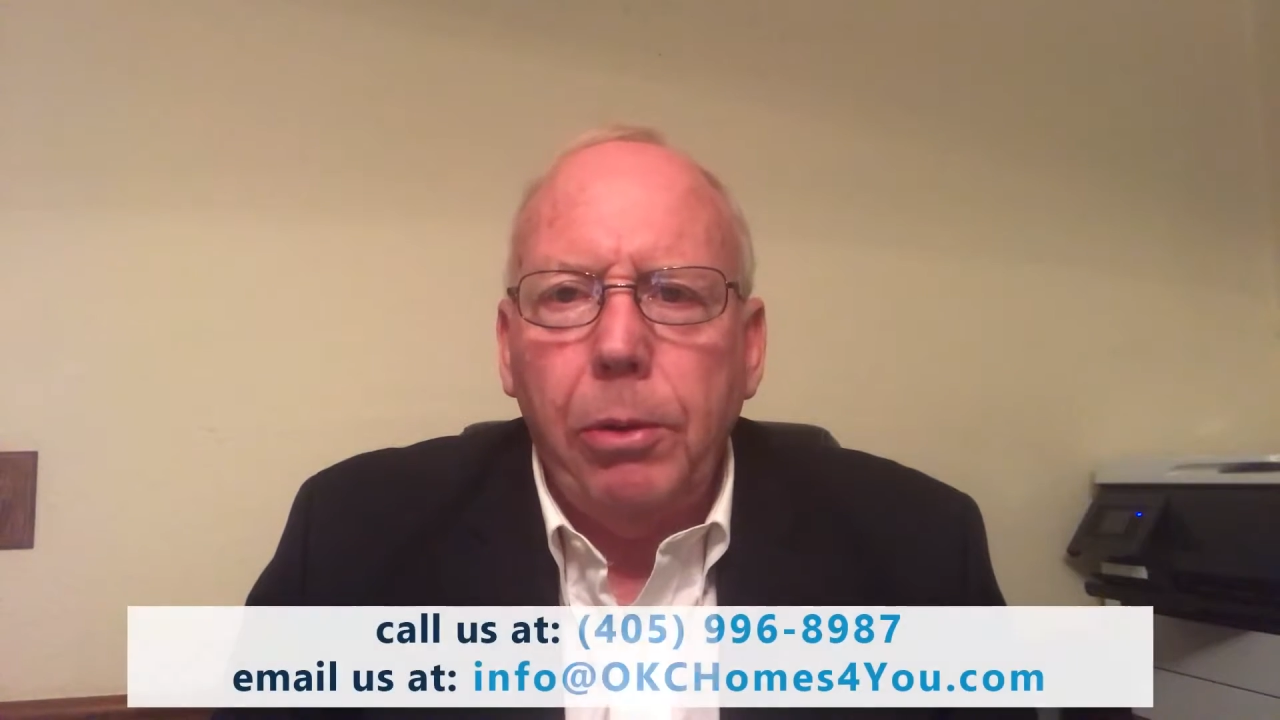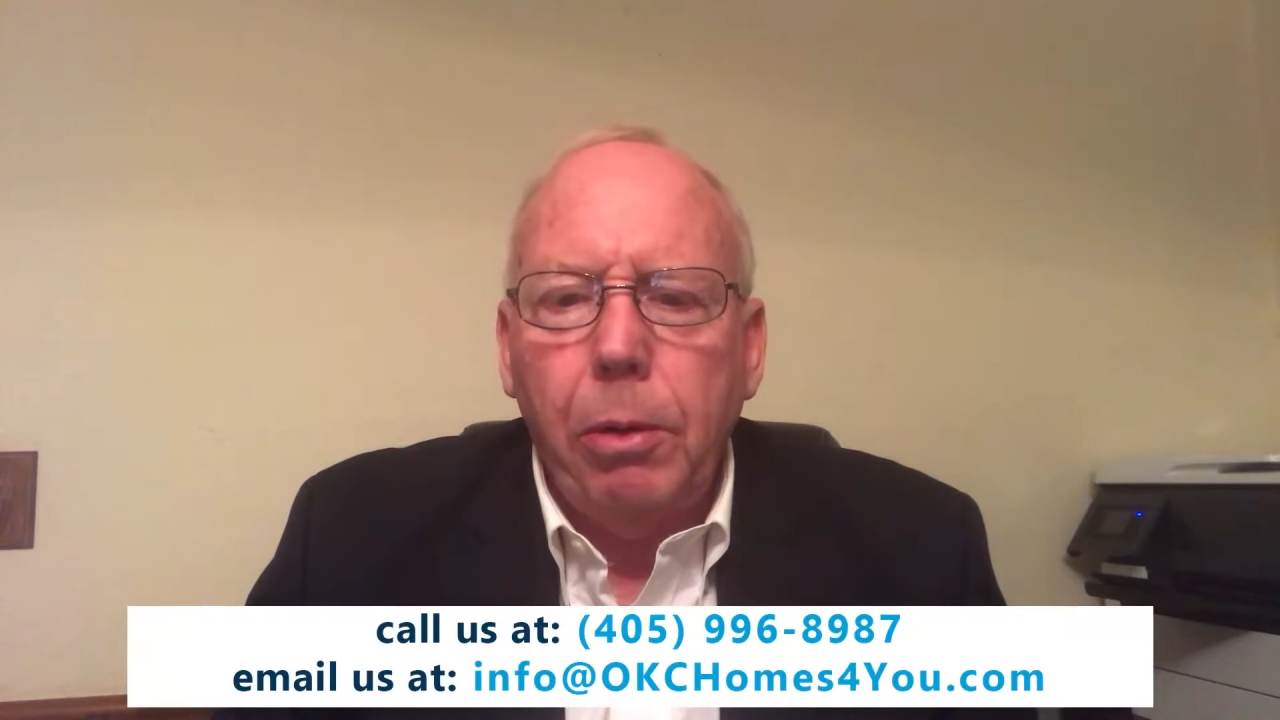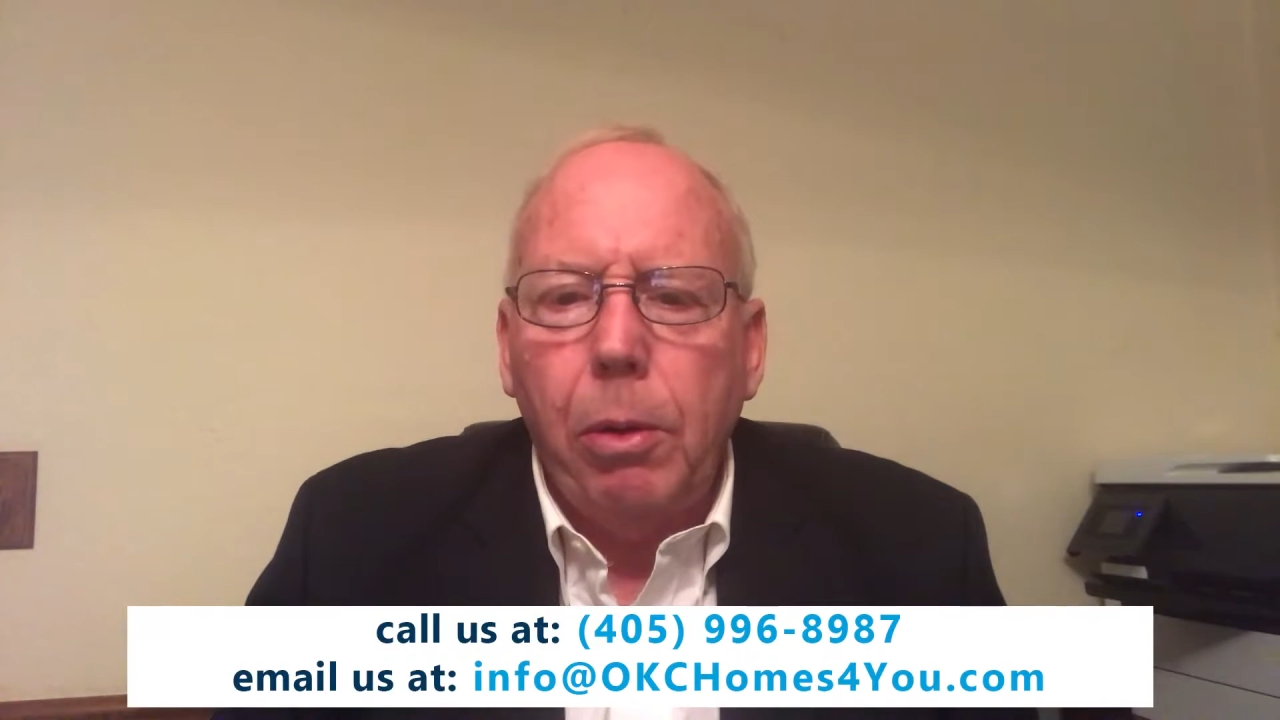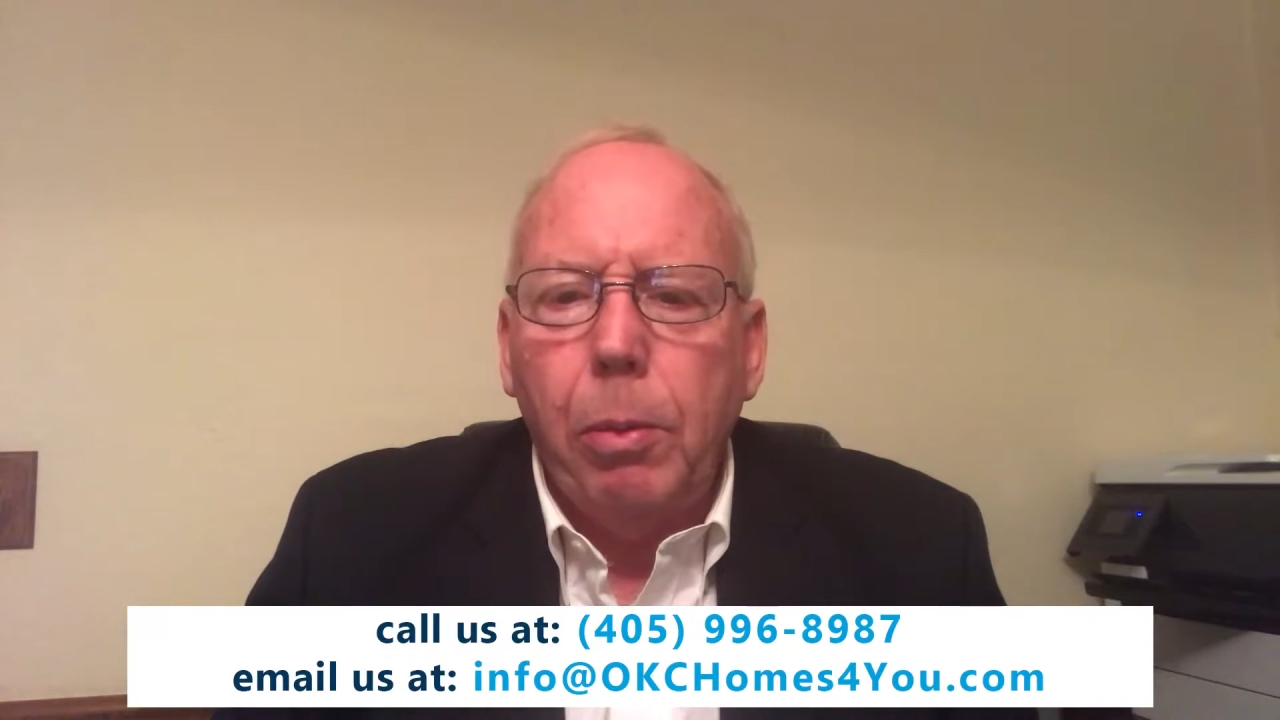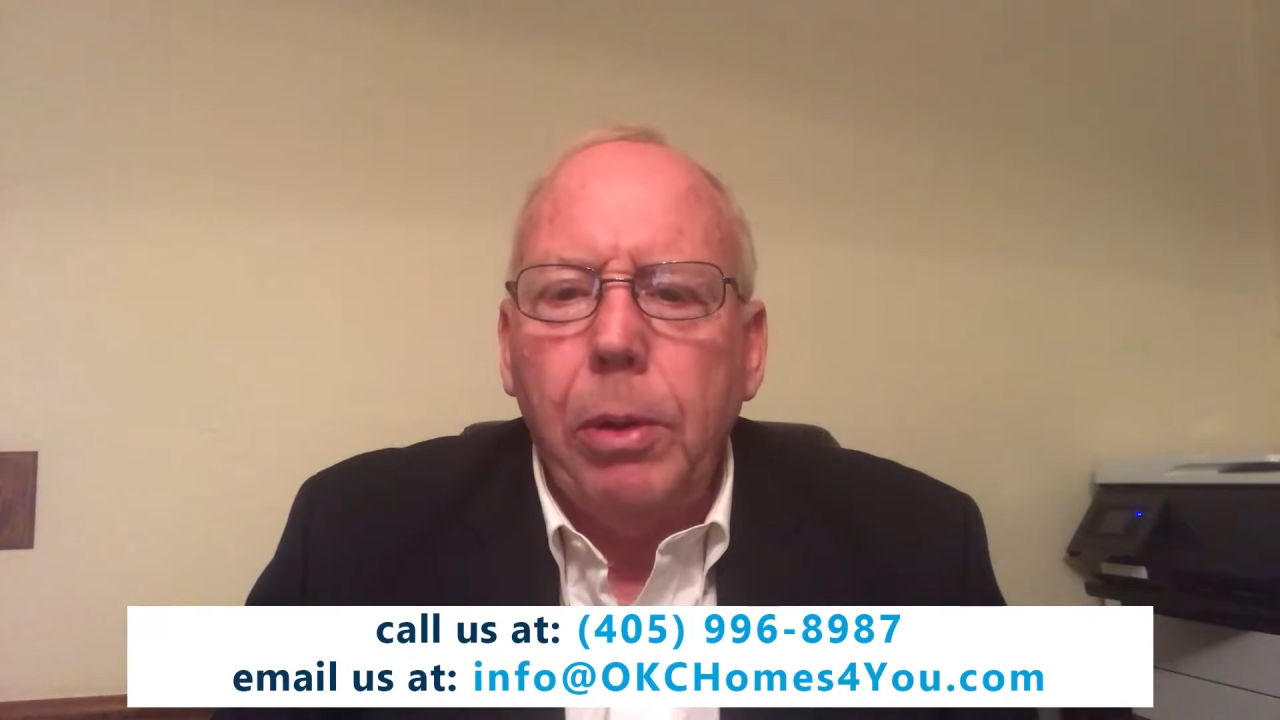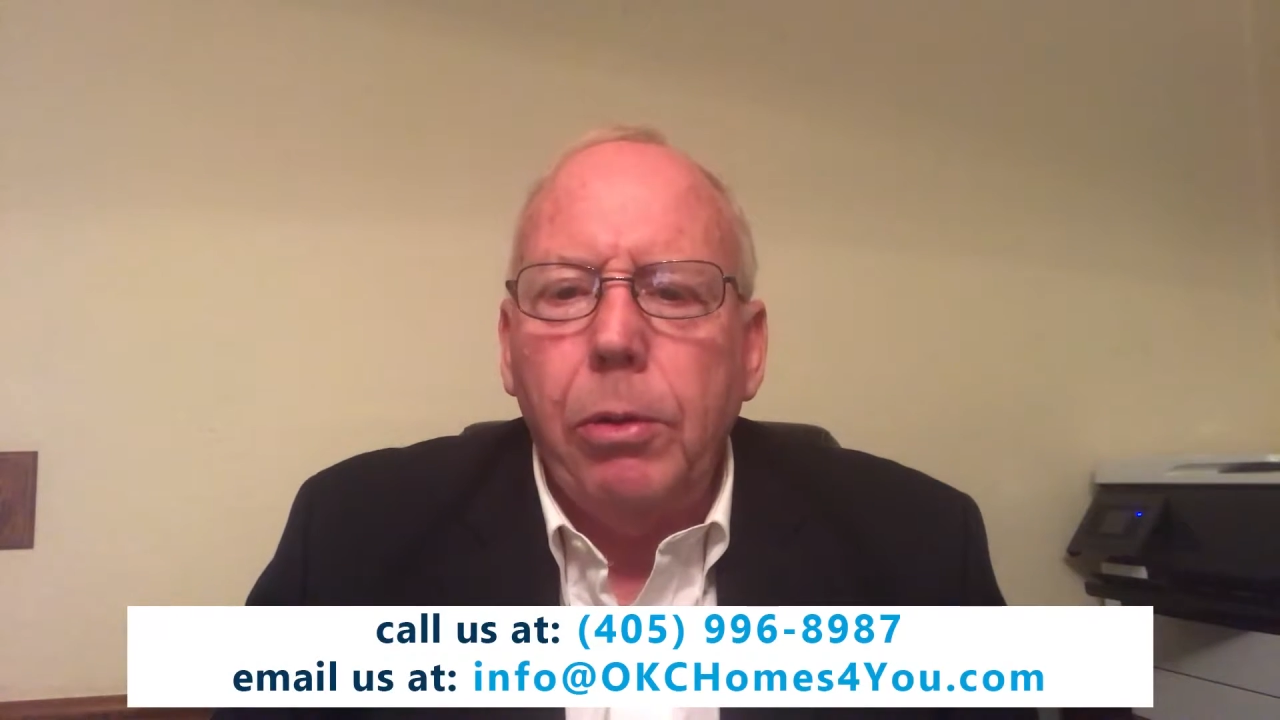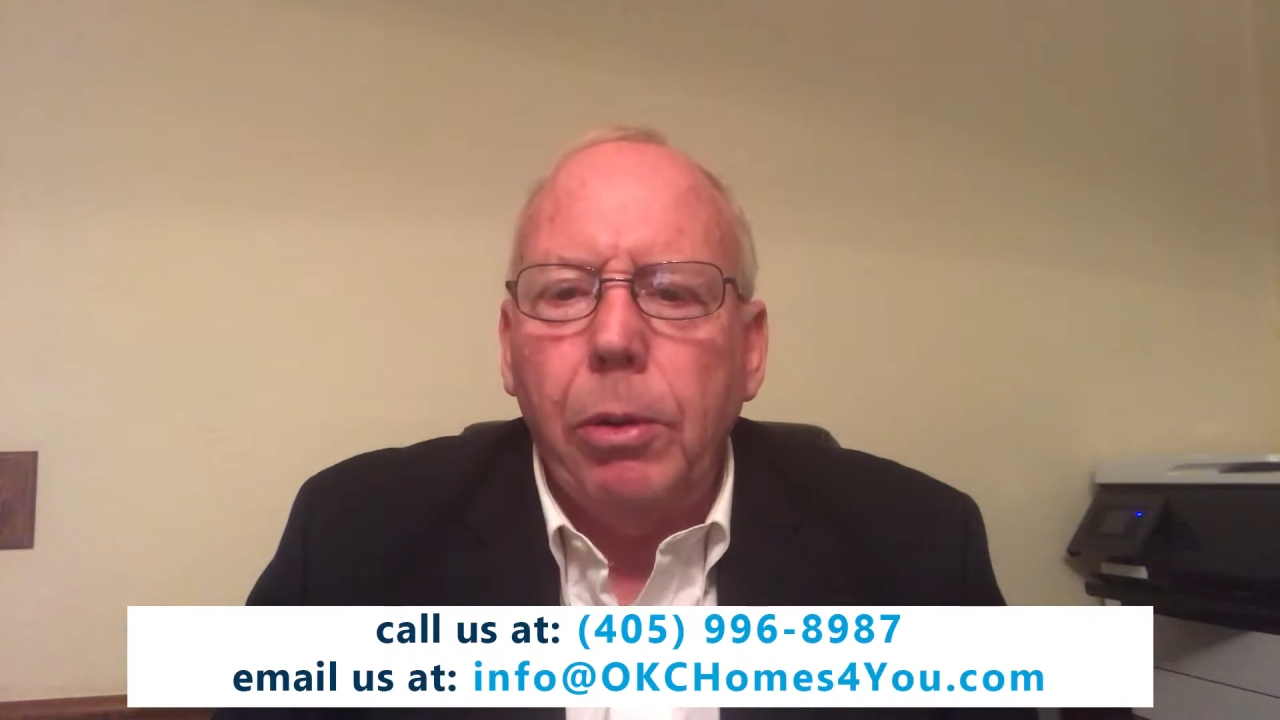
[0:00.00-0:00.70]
zero wind